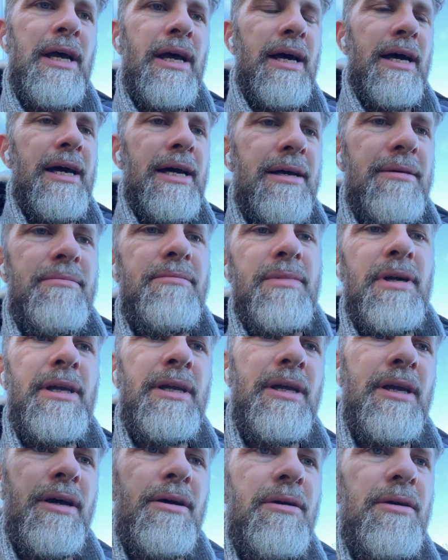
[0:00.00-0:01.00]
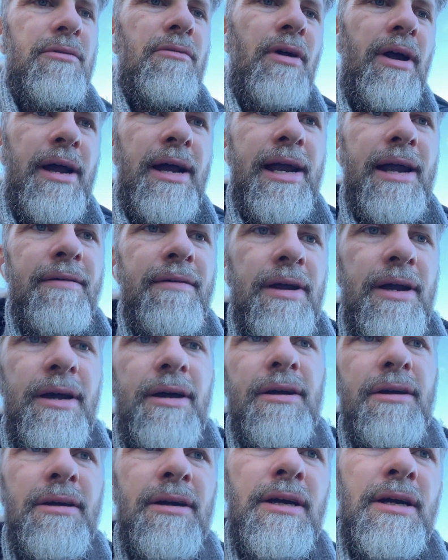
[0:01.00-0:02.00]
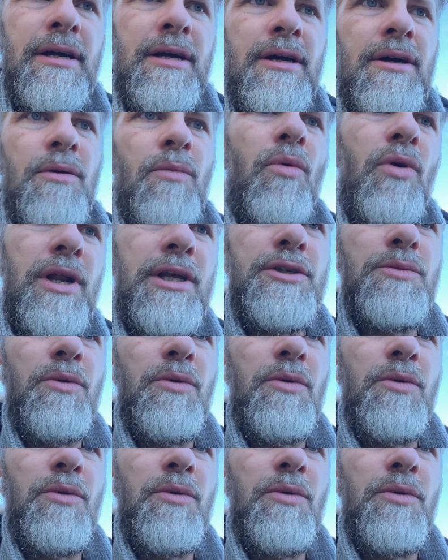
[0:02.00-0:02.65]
right area, what it's